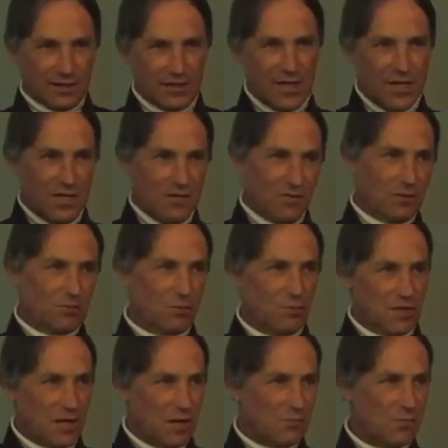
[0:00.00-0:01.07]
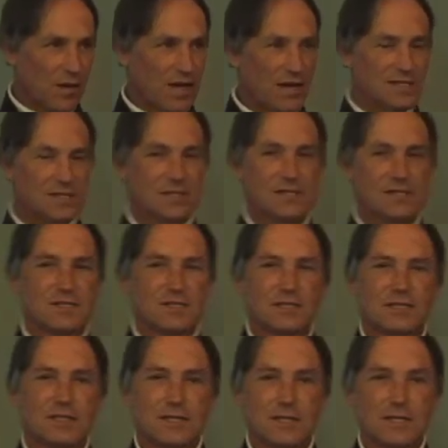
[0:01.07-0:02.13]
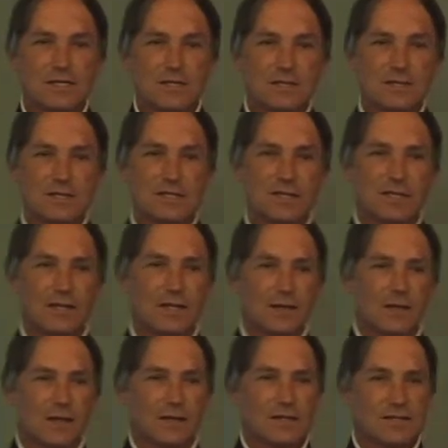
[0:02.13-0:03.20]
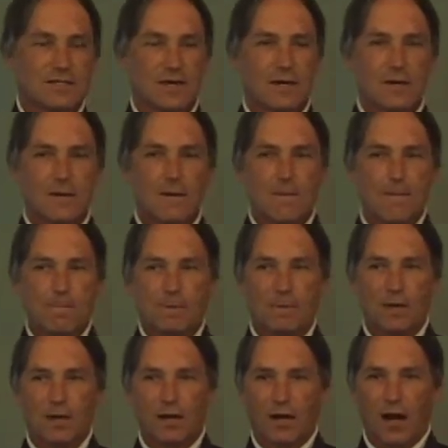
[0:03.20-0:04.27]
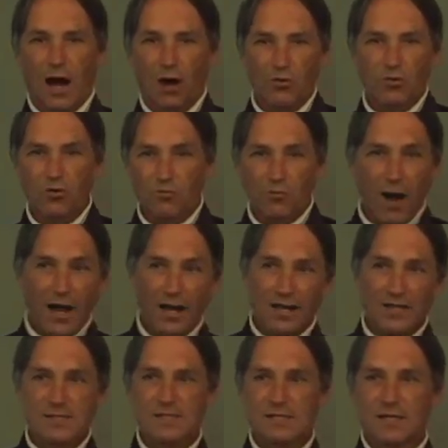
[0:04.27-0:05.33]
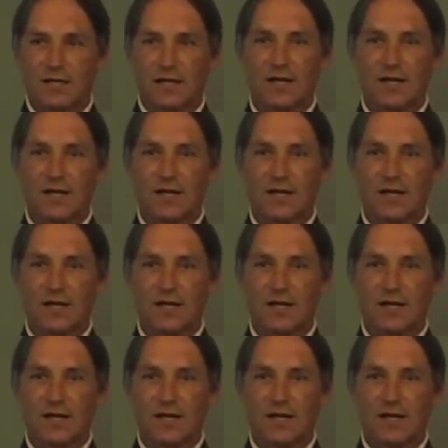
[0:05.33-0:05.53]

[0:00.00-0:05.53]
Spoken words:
If a place is, let us say, out of balance,